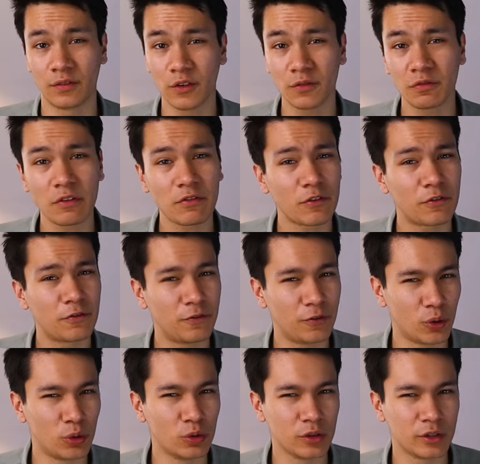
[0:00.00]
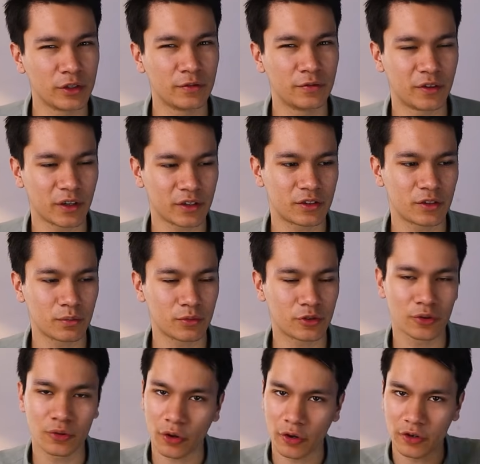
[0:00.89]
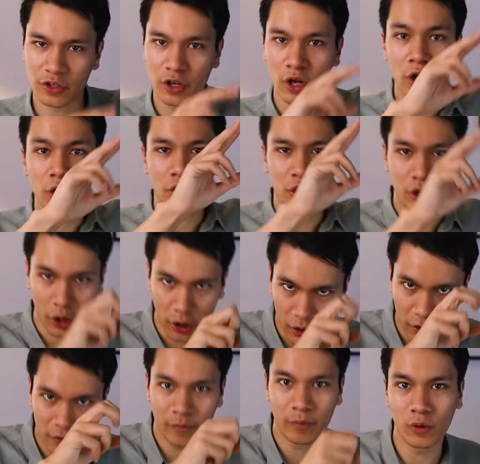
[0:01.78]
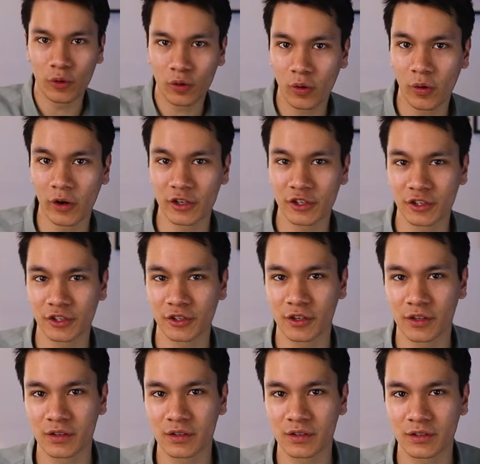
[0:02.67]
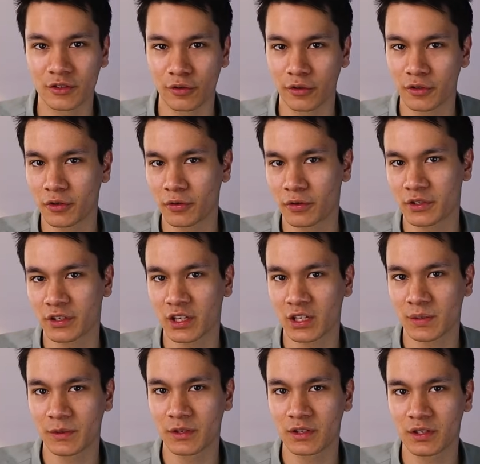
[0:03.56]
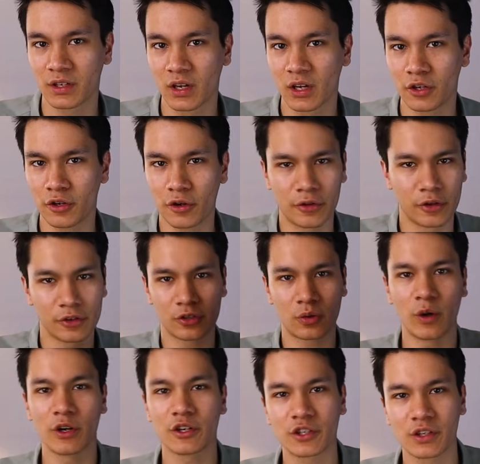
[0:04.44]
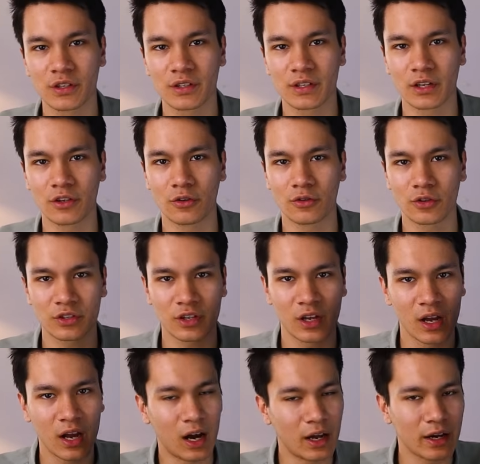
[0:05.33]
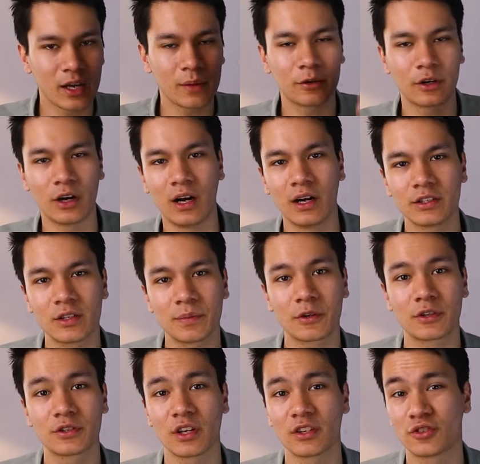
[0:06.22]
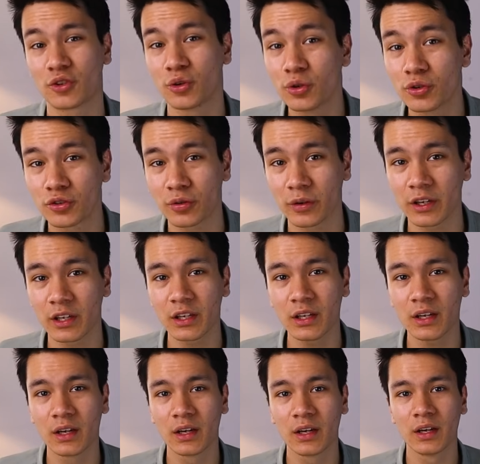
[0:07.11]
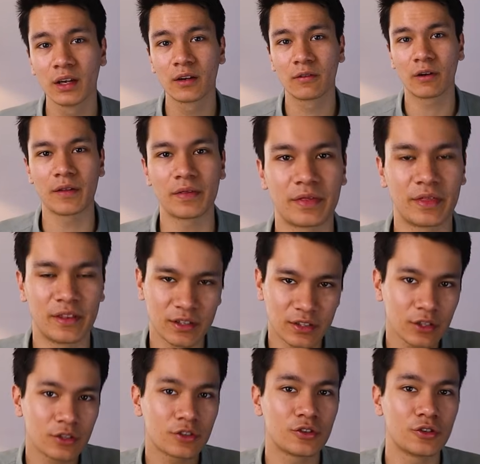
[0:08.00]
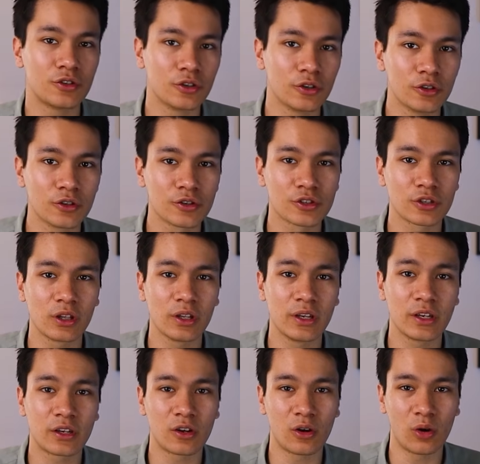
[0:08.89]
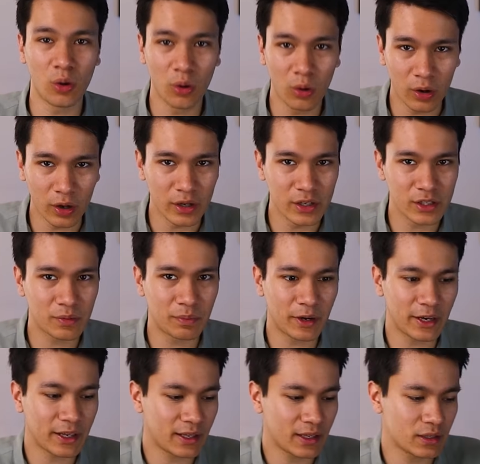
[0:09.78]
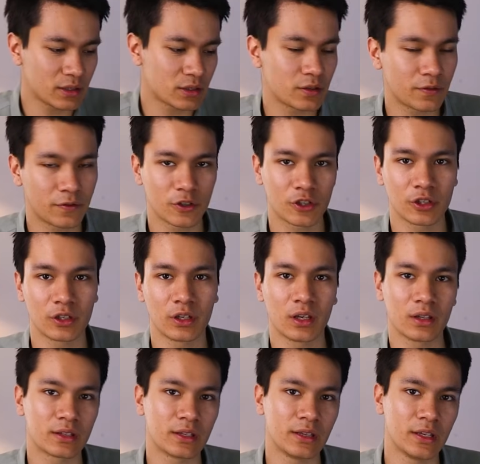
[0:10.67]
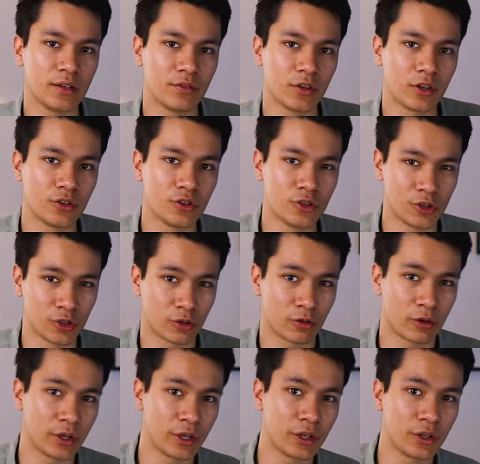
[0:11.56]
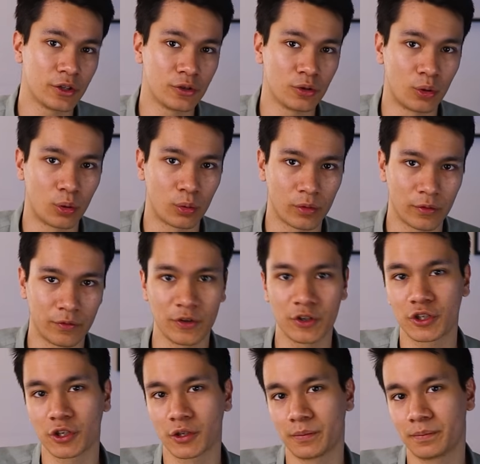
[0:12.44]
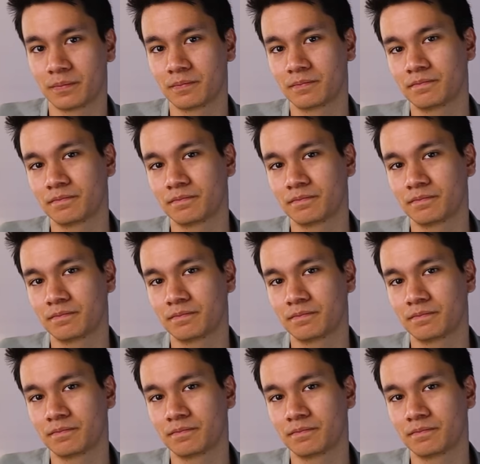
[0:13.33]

If you've ever fallen victim to those curveball questions during your assessments, you know, those questions that you're just unable to answer because they're too tricky, right? This is usually caused by insufficient interleaving during your revision.